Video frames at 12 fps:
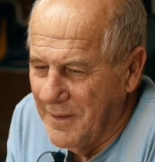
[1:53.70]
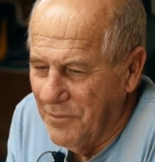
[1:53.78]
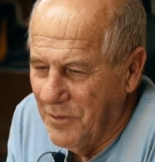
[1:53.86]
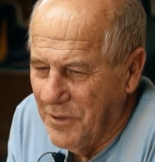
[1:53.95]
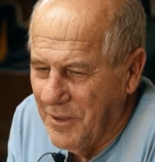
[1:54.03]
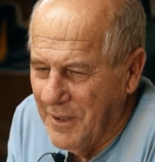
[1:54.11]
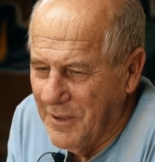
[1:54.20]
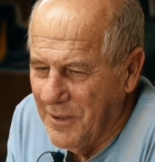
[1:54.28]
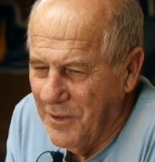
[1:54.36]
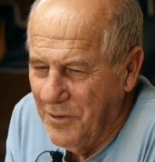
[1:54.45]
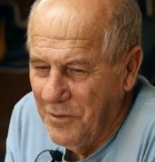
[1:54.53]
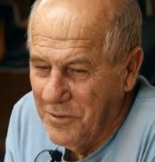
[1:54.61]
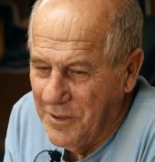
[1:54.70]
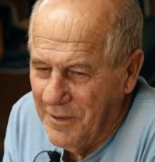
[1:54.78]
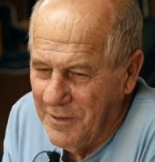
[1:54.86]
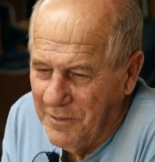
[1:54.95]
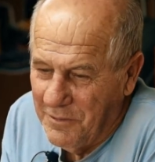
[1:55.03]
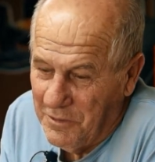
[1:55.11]
when you get the news,
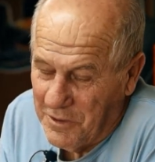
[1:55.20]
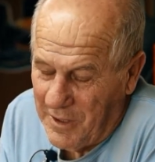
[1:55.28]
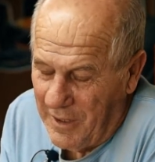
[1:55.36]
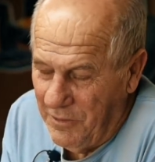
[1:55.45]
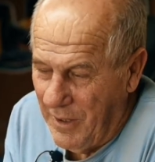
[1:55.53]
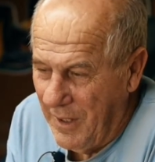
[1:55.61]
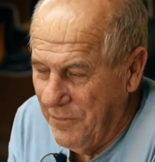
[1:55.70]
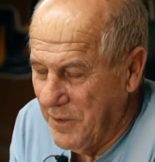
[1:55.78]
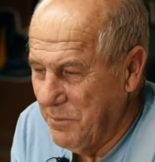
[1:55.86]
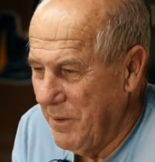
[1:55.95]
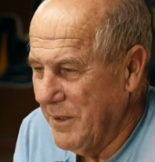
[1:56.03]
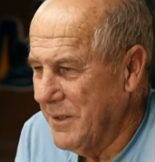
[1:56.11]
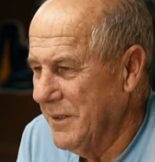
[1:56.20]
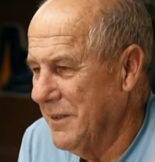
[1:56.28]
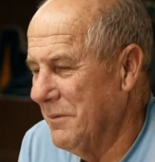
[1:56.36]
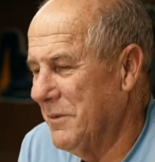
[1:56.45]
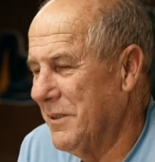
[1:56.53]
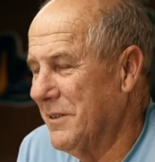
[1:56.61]
you you, you half expect it.
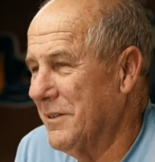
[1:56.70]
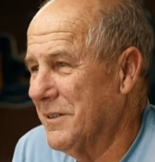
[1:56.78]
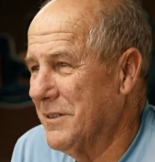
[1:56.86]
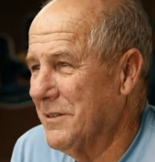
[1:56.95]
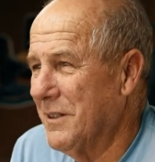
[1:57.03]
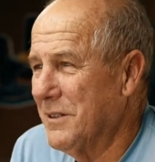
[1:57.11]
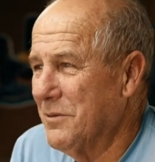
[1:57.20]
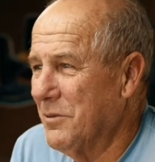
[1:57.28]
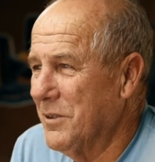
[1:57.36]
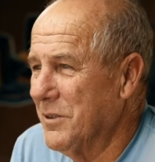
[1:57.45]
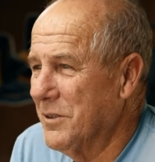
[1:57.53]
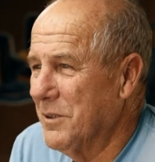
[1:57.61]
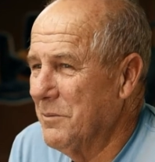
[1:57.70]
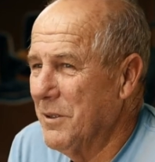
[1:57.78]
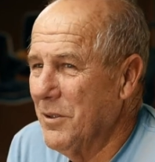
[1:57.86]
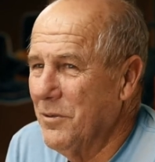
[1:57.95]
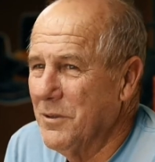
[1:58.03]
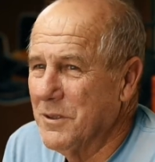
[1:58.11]
I mean, that's that's where you're going to be
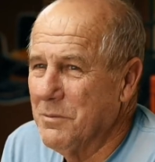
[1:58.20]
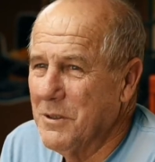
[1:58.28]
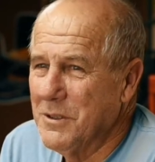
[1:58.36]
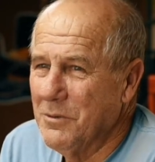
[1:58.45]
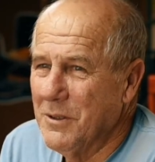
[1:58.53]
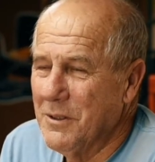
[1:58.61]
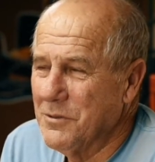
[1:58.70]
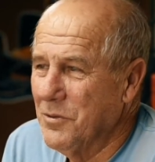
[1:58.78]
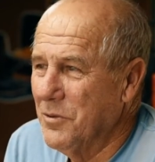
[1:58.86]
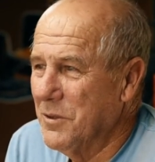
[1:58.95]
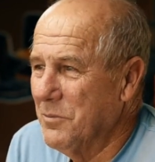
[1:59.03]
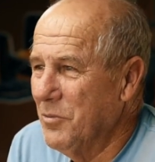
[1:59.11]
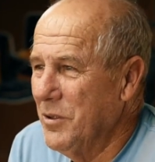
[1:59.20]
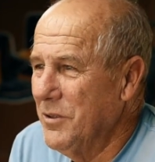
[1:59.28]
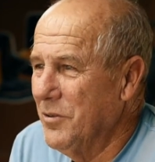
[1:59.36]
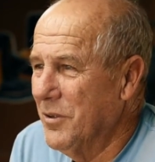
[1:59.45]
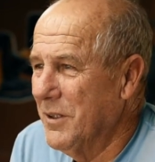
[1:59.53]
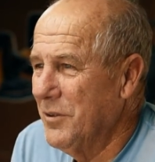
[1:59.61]
going. Especially when I was going to the
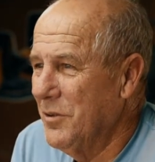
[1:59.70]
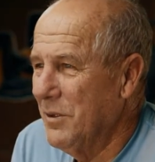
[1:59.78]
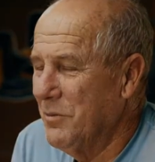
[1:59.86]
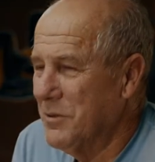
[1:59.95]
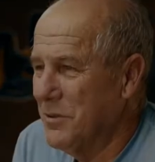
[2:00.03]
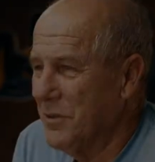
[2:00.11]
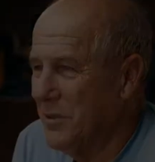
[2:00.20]
Marine Corps, I knew I wasn't